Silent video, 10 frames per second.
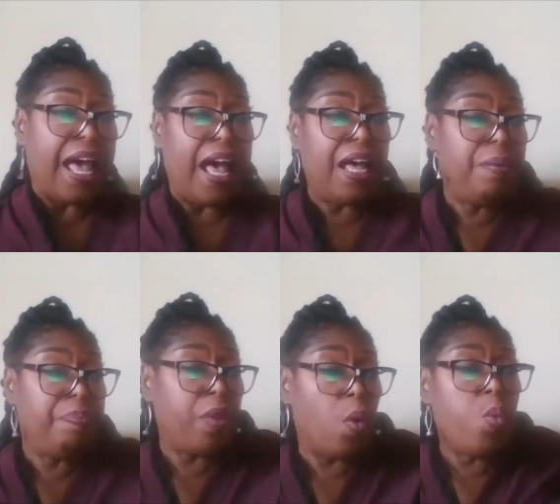
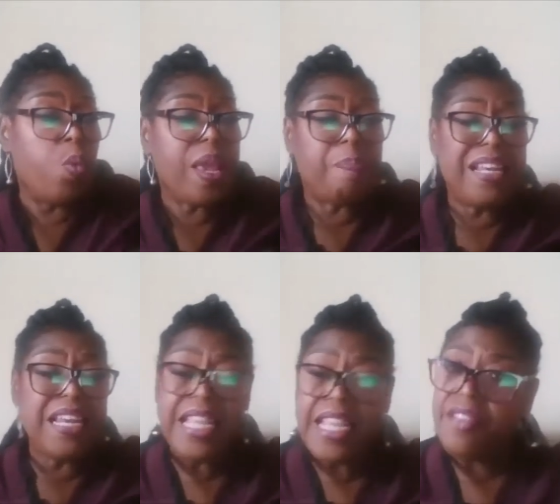Um, we
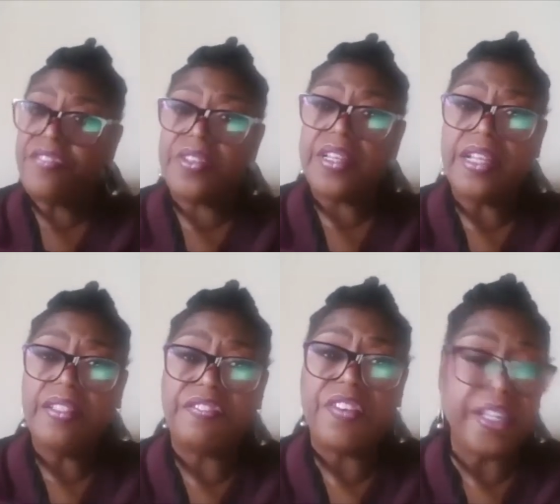believe in the
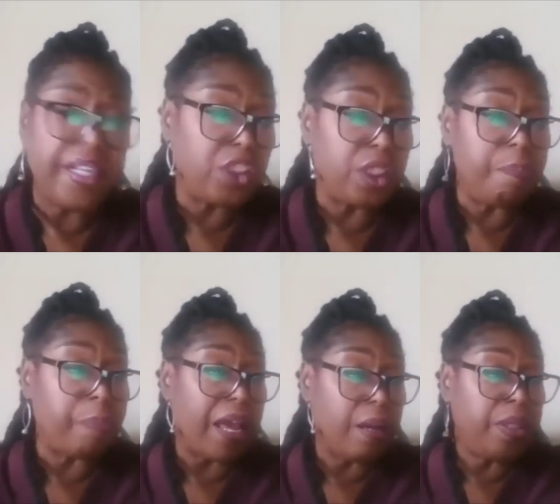financial
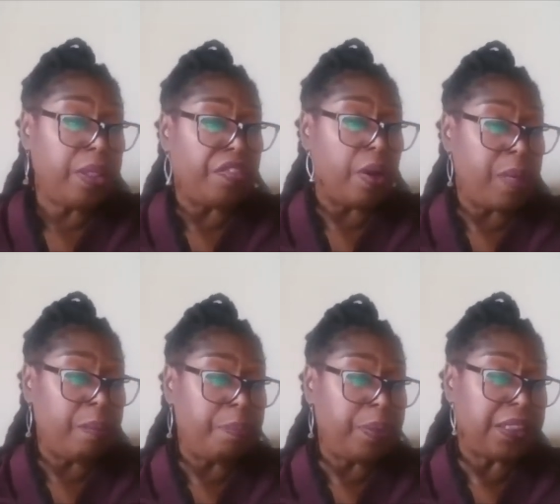empowerment of our
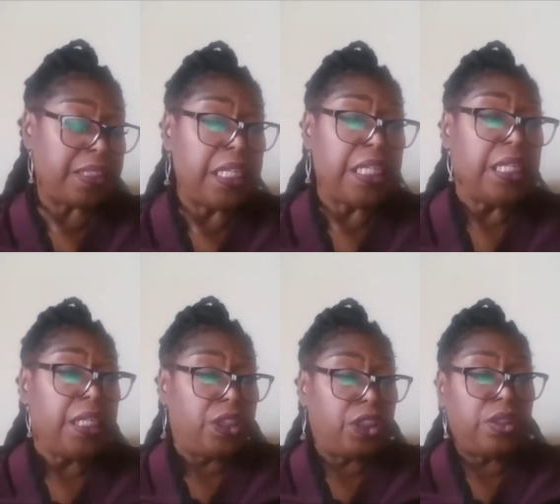members
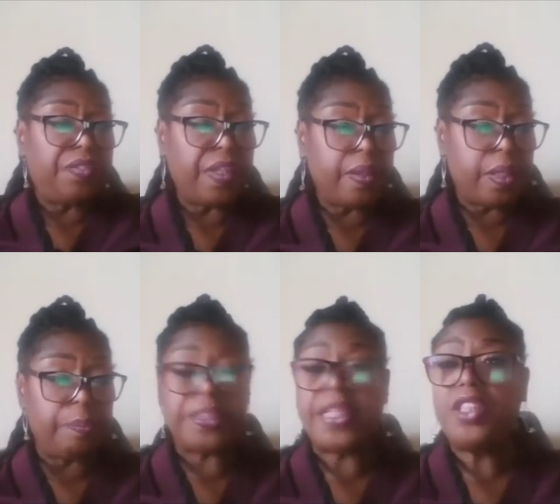to develop their
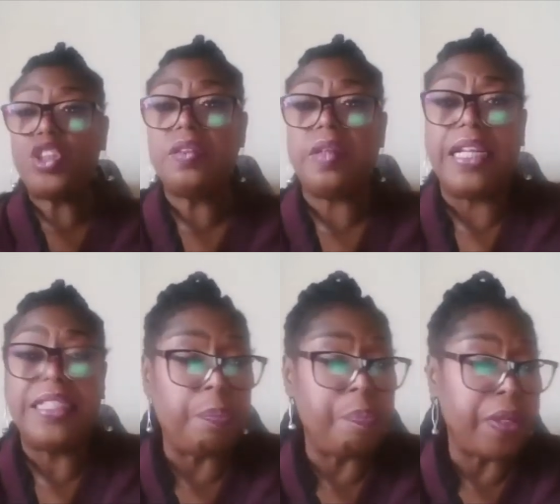potential and to
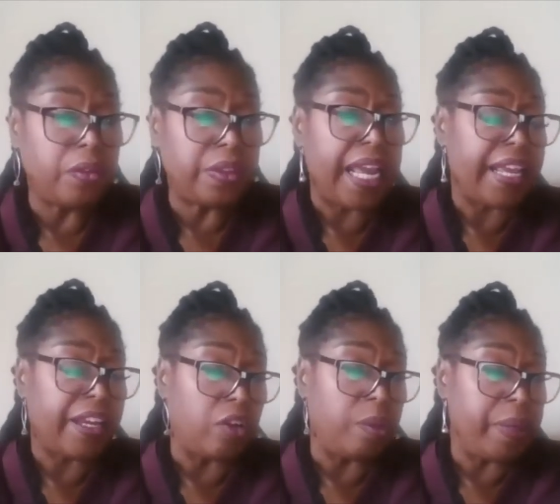build their
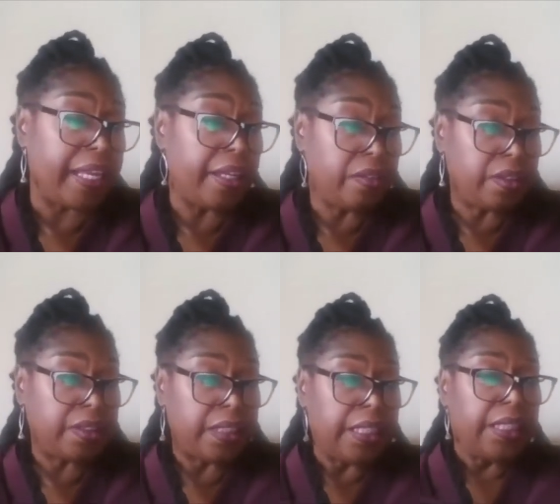economic health
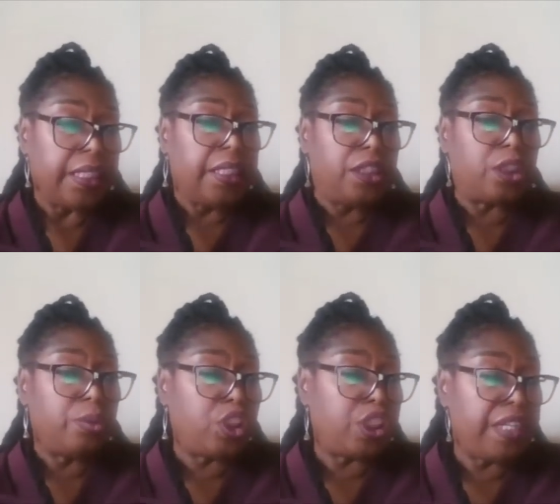to
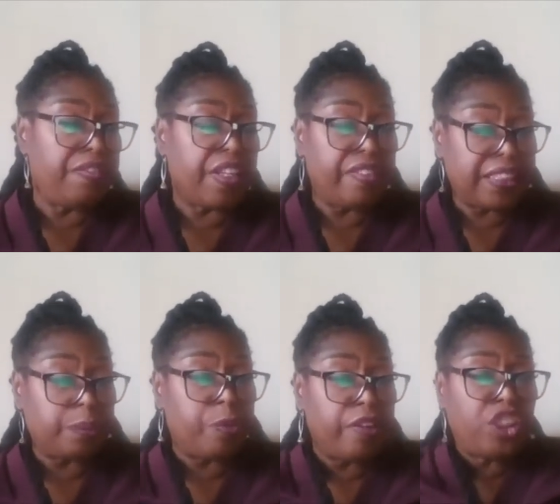achieve their
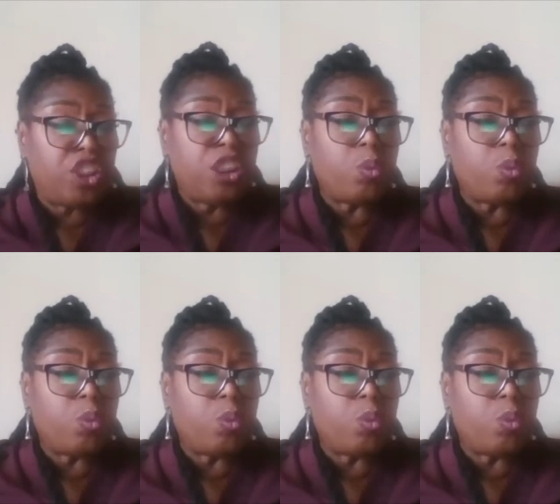aspirations.